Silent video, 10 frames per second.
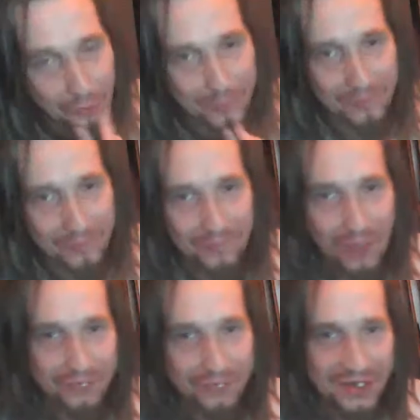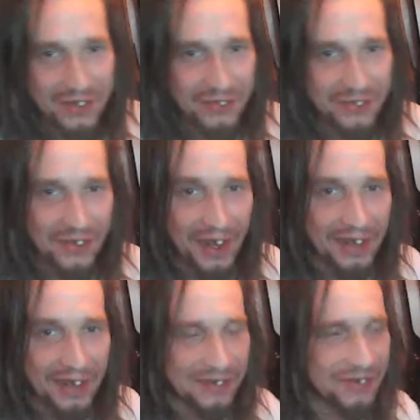with the valve states and the
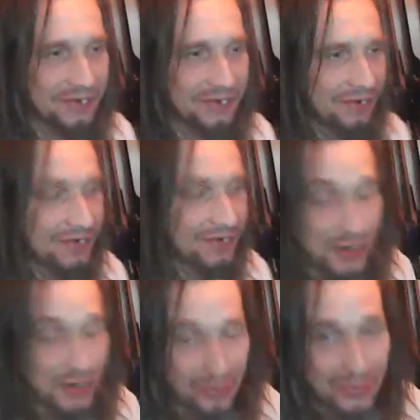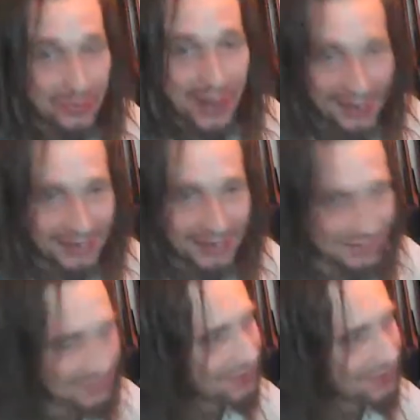eights, detuned eights,